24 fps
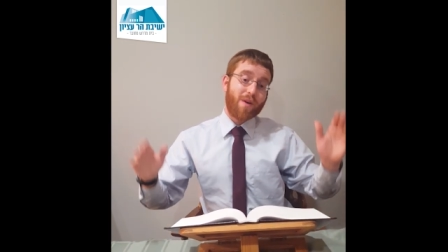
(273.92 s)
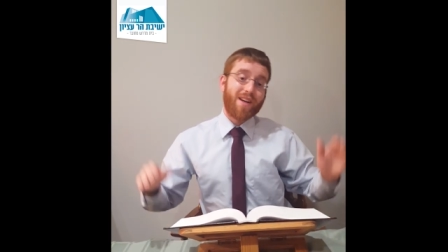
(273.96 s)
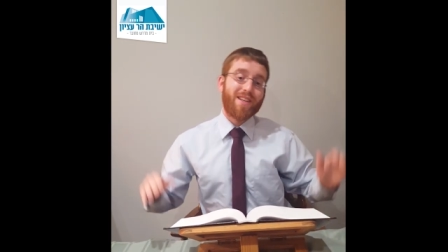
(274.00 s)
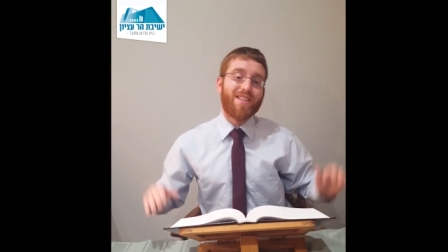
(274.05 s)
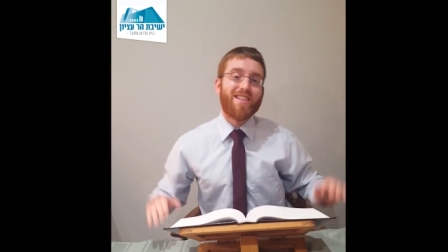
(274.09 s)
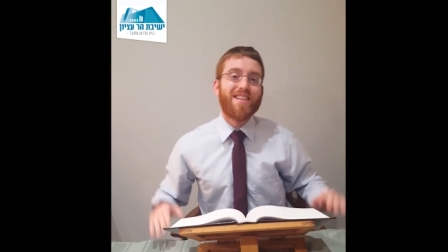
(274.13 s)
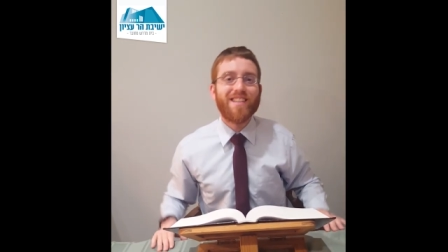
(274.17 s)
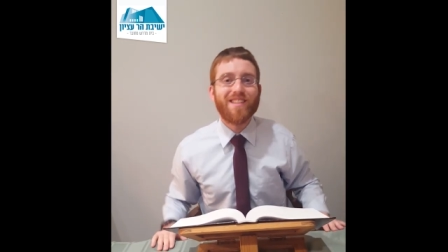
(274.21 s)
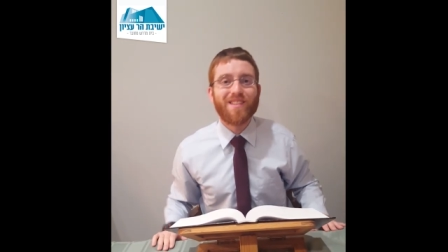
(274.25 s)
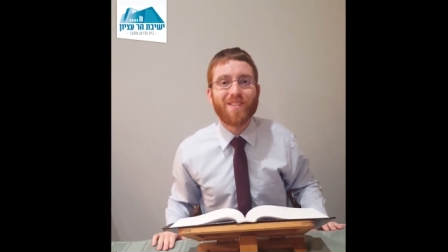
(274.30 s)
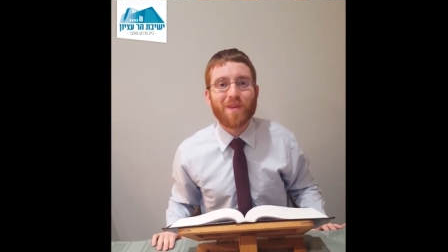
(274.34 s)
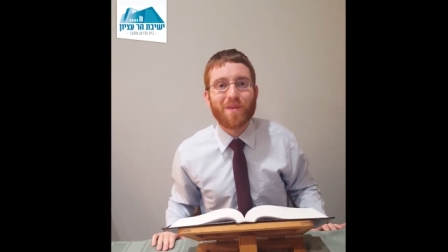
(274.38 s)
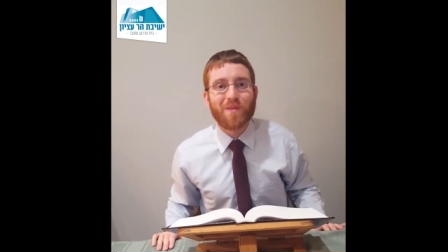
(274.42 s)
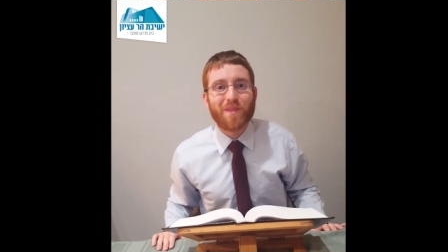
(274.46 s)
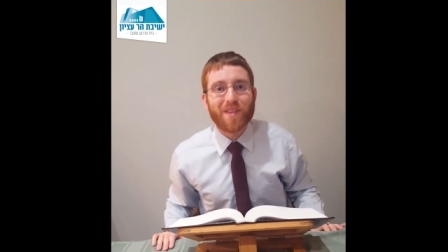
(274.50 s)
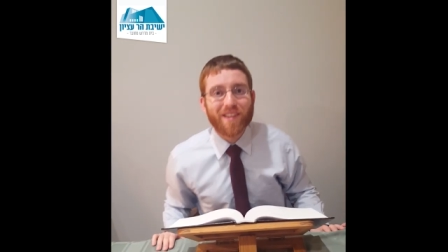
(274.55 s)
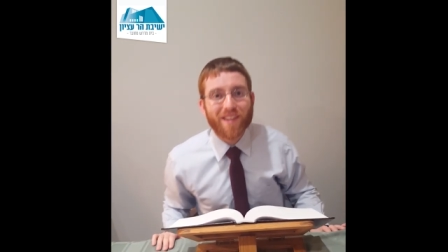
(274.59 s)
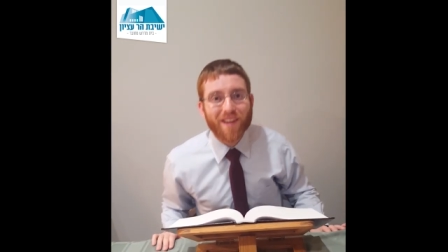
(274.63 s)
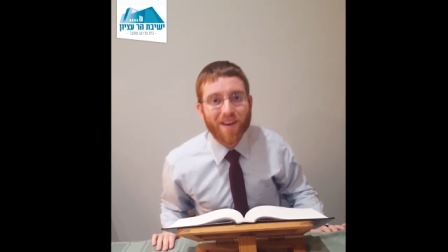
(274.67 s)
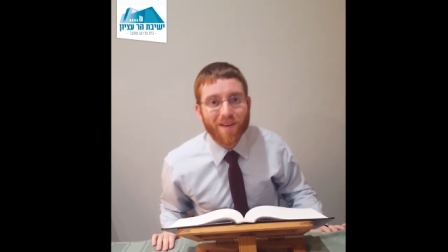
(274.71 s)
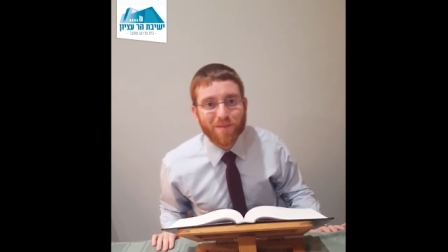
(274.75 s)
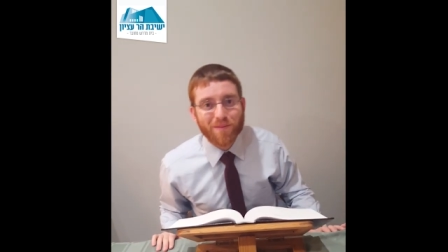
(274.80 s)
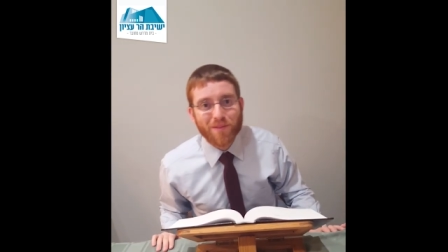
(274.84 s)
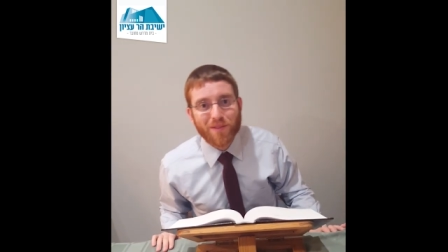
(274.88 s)
questions when we
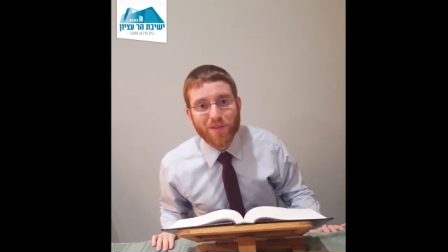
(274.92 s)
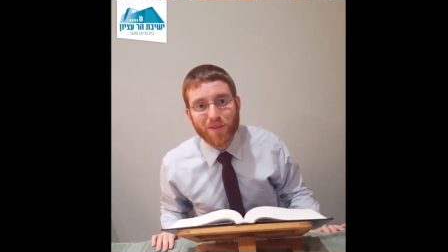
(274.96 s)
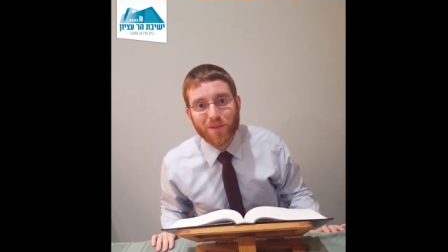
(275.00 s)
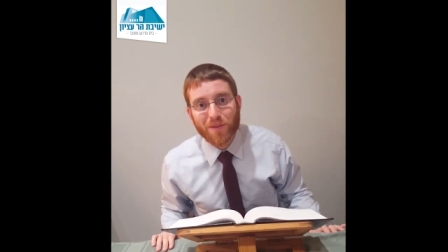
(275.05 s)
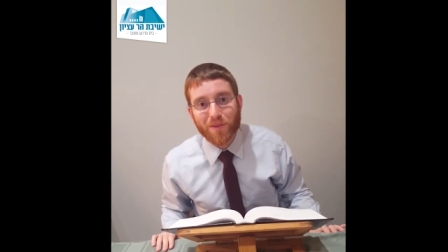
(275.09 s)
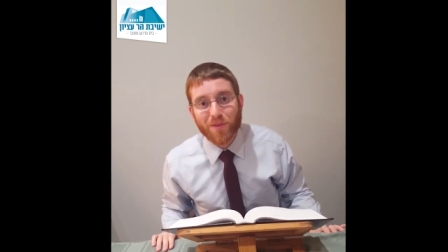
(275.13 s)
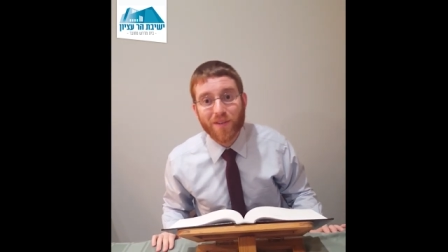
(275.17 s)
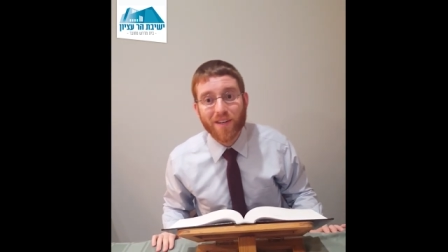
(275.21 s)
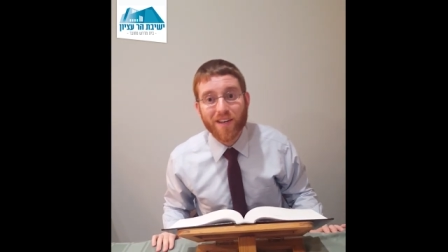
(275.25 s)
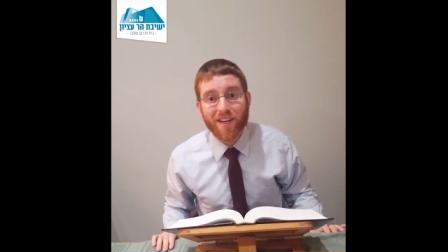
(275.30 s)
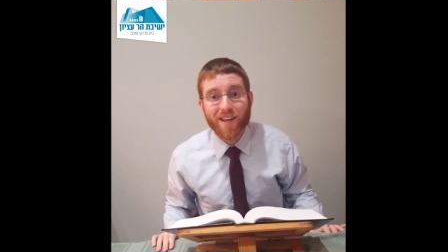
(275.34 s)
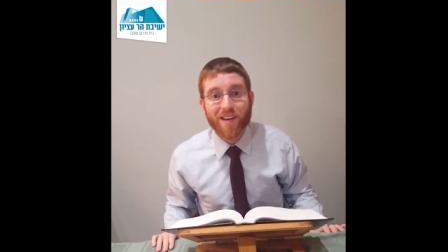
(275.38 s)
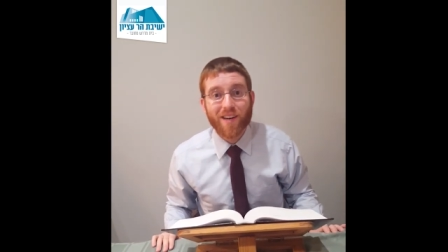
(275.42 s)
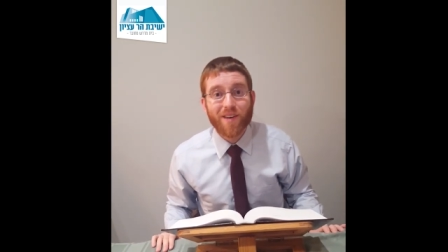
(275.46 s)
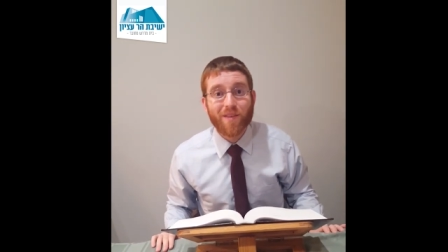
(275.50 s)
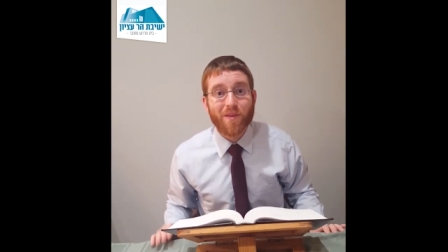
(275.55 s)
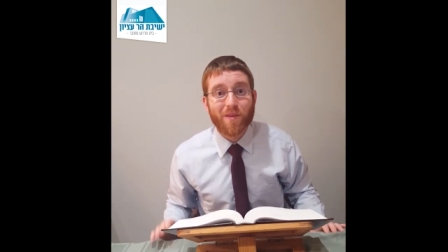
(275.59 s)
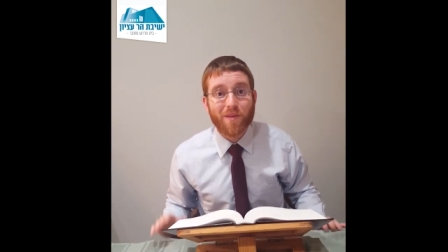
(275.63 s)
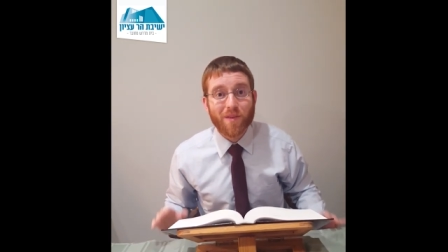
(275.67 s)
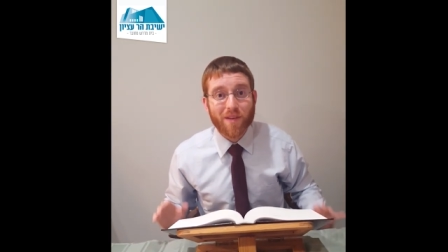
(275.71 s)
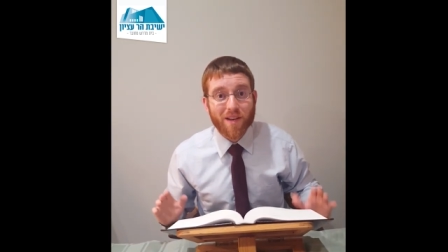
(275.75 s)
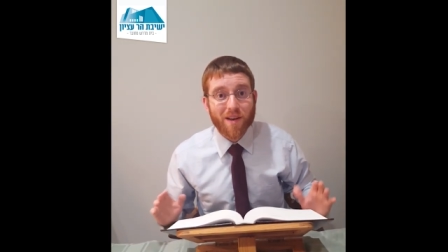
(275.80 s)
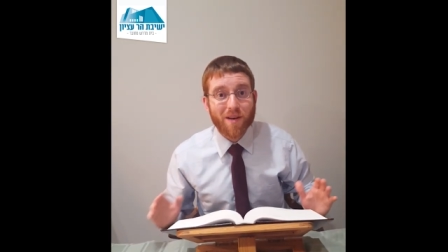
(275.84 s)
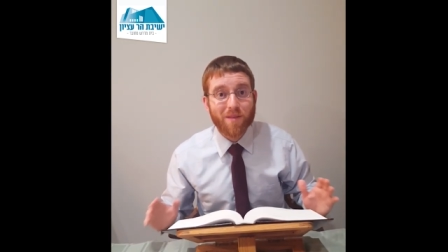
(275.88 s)
come to
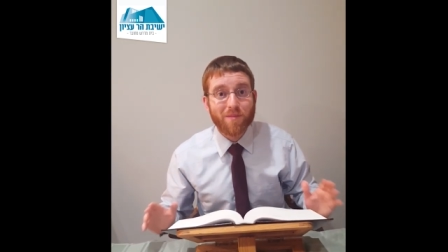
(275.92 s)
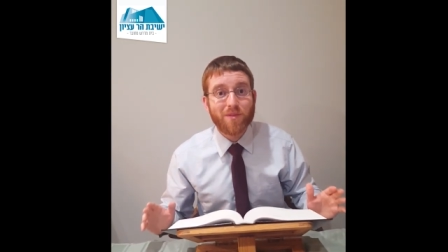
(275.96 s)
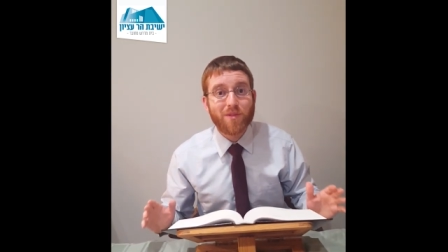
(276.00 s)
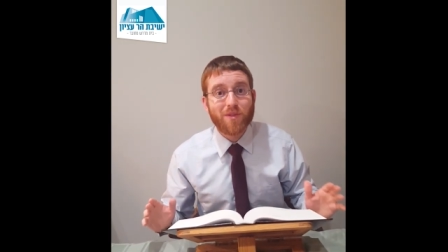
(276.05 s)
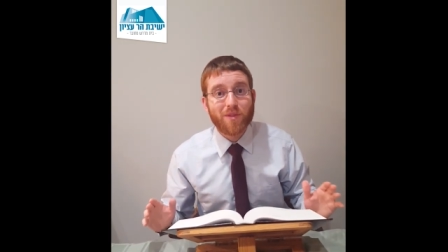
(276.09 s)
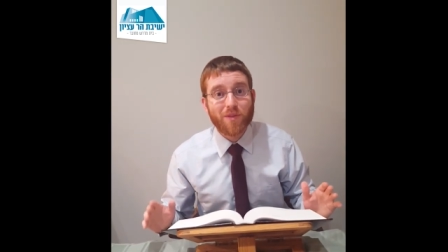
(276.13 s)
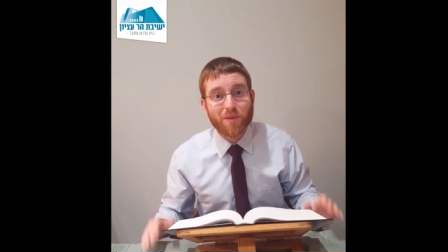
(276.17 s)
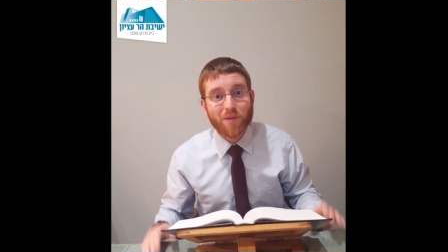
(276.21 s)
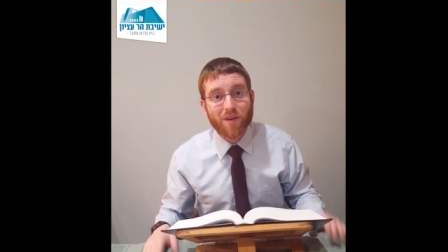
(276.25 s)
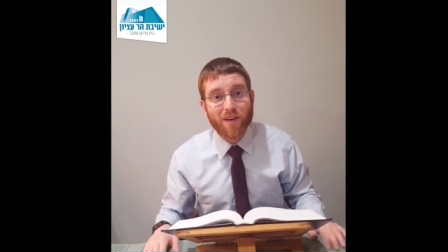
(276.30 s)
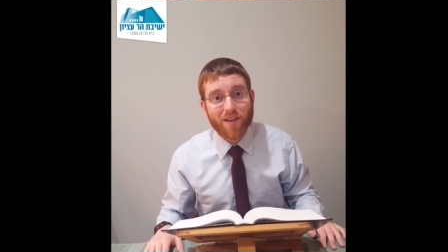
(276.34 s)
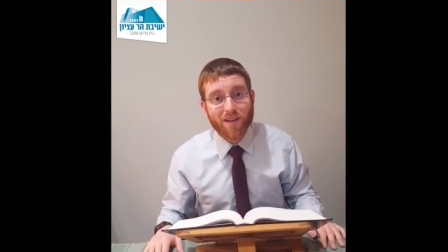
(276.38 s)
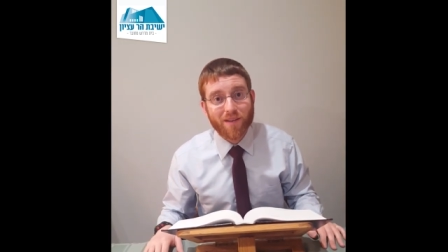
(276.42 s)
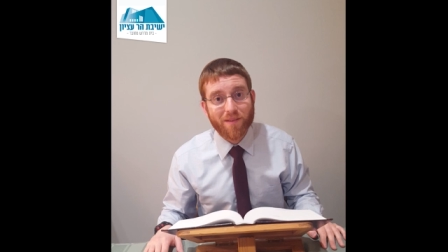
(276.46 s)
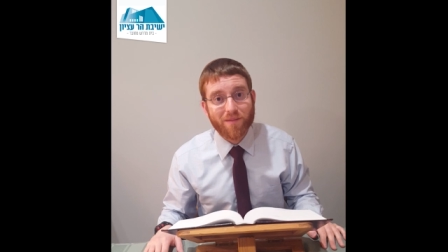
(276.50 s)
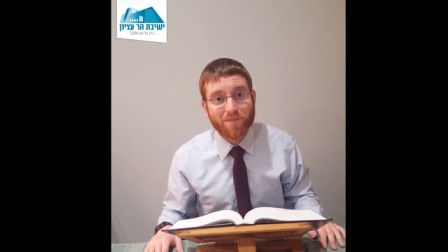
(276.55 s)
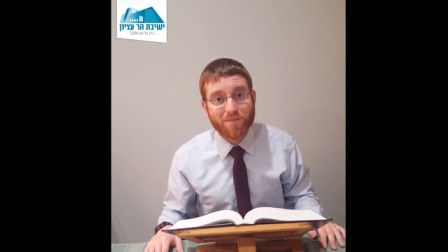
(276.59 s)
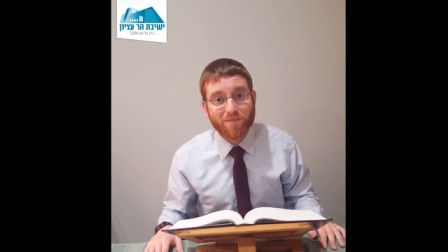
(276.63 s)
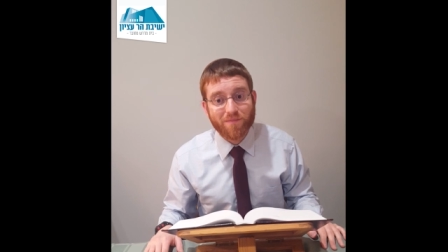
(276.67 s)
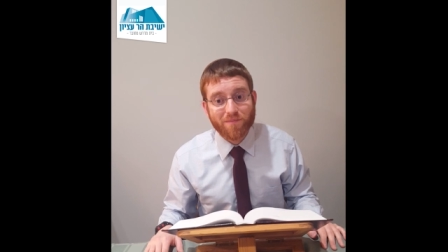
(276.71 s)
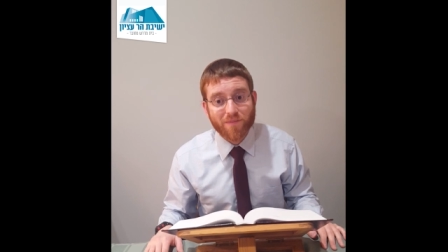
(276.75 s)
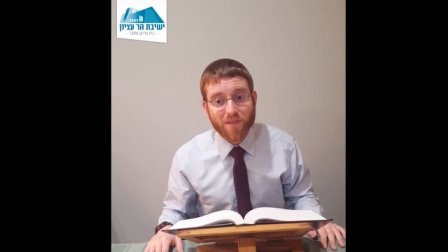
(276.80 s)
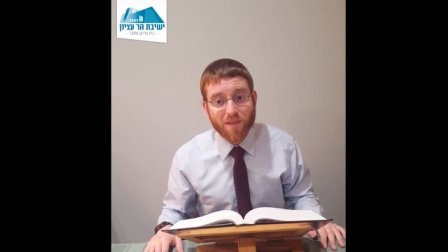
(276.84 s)
when we come to um,